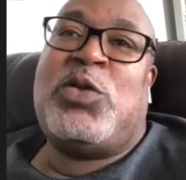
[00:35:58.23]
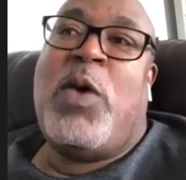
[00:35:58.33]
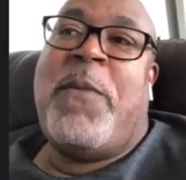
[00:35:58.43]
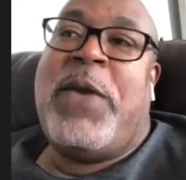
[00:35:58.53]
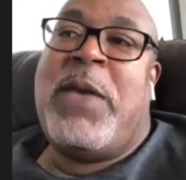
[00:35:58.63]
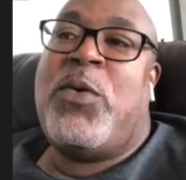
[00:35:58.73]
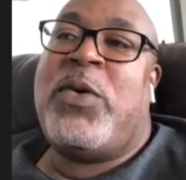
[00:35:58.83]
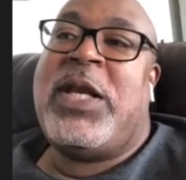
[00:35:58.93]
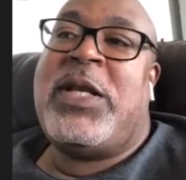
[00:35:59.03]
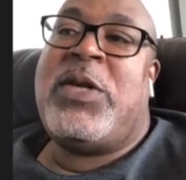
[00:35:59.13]
what people
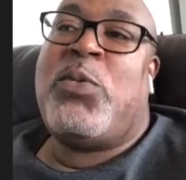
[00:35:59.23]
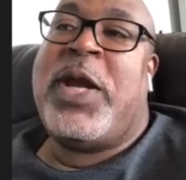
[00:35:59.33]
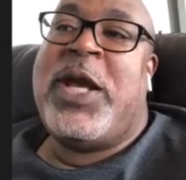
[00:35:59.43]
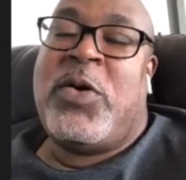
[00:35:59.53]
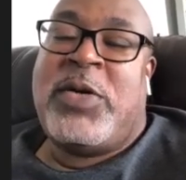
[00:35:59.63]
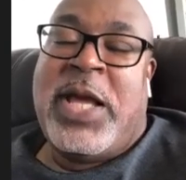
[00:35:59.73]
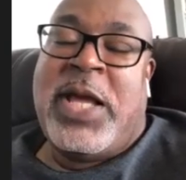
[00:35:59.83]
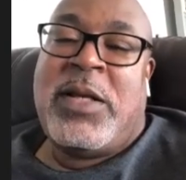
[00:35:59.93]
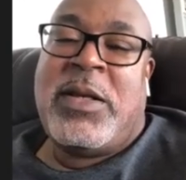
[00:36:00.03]
get derailed at.